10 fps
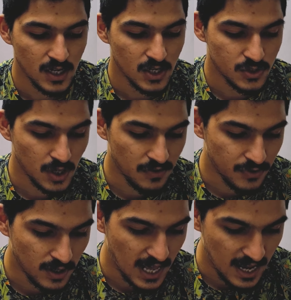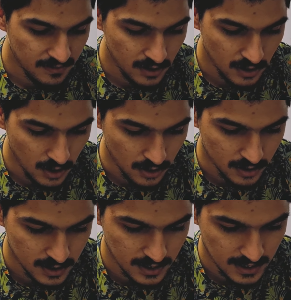So if you'll have a
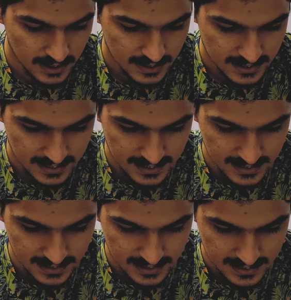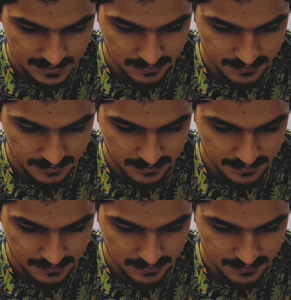look here, let